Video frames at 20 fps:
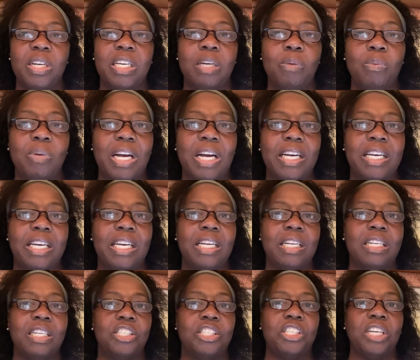And then when I
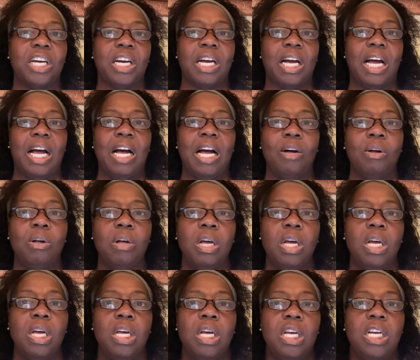get to check out,
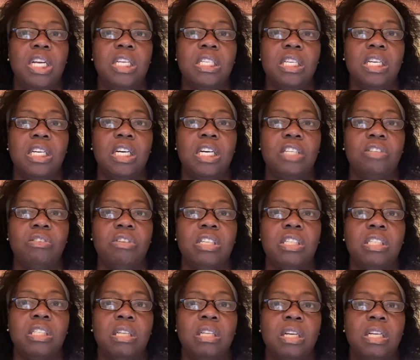it's
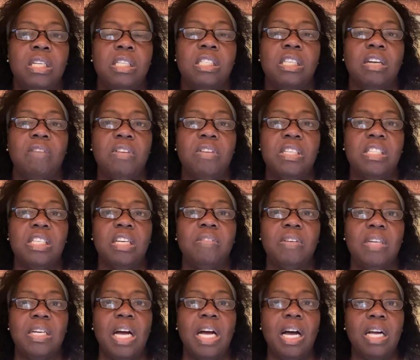
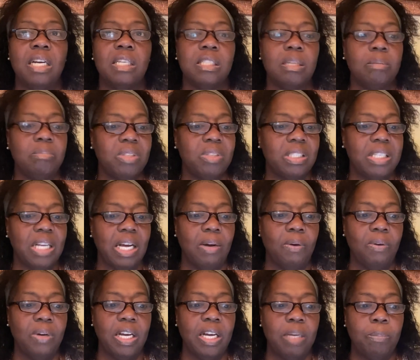$177. I'm just like,
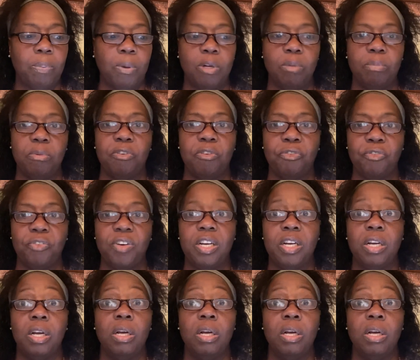okay, it's supposed to be free.